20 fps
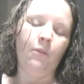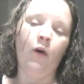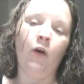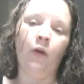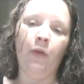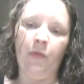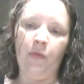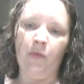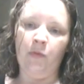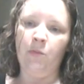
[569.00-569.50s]

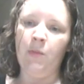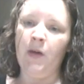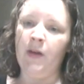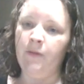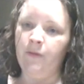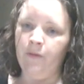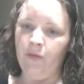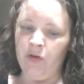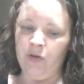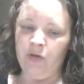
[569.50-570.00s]
Also
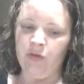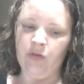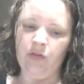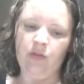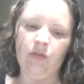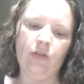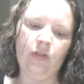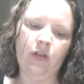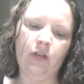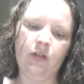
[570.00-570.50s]
my
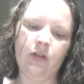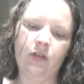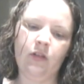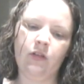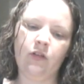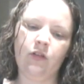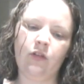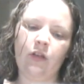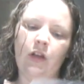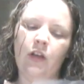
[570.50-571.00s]
first
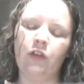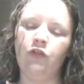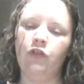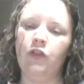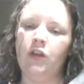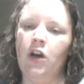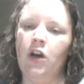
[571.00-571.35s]
Country